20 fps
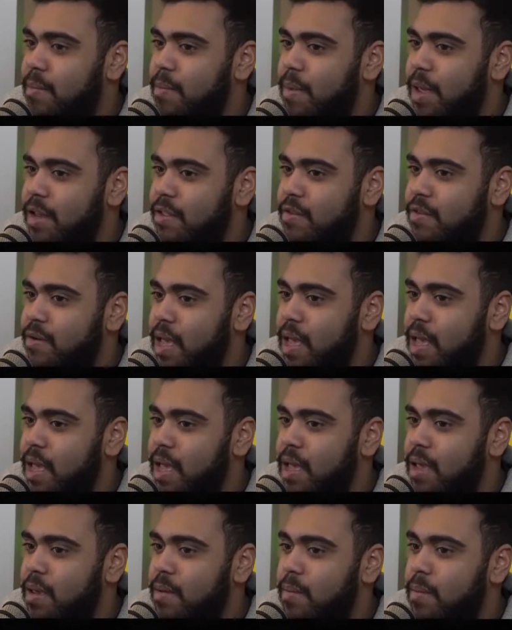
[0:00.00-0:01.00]
made its own
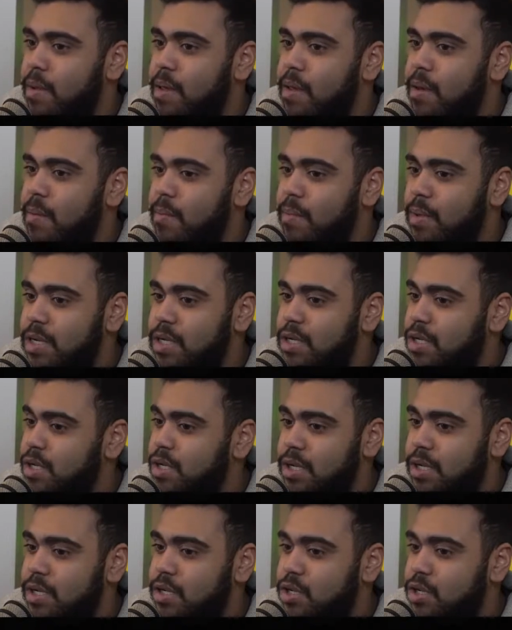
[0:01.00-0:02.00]
game, but
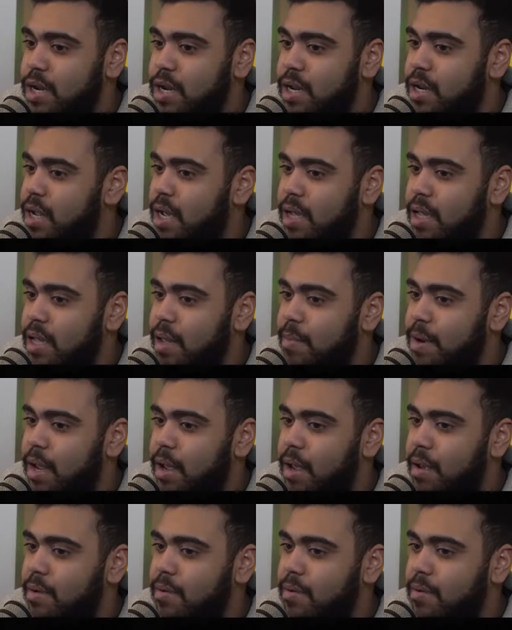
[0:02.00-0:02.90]
it's straight not coming out.